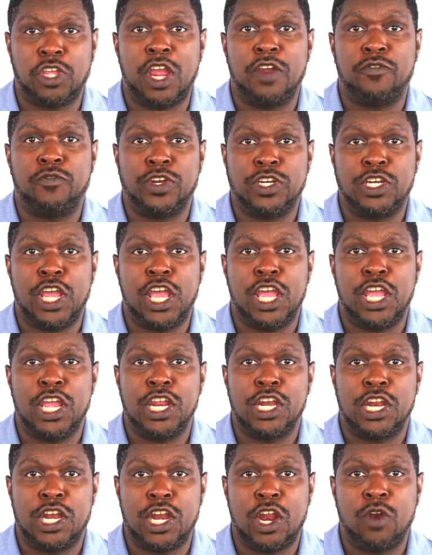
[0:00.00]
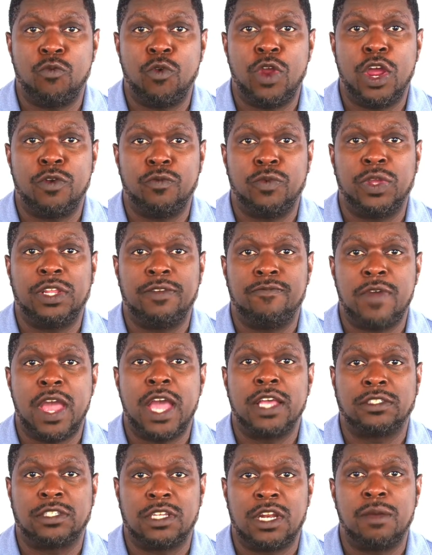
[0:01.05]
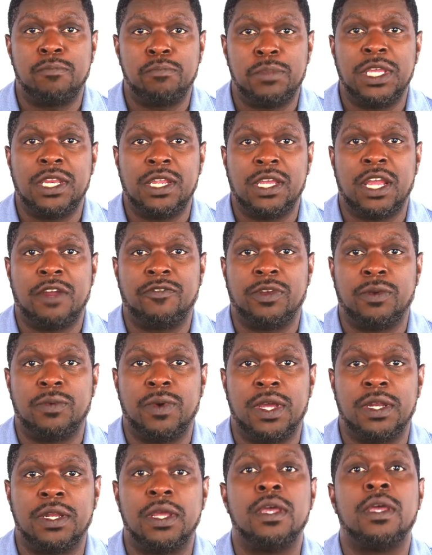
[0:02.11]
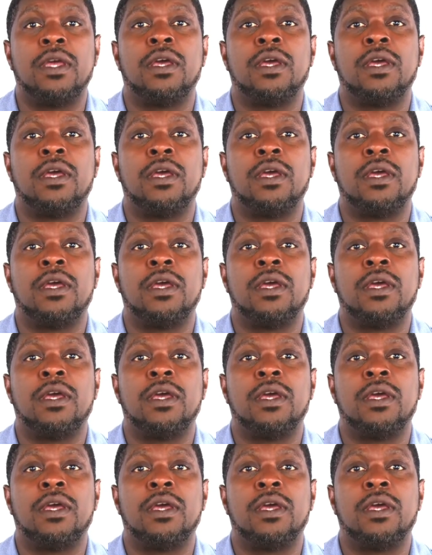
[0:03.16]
every day and then I run really fast and I'm beating everyone.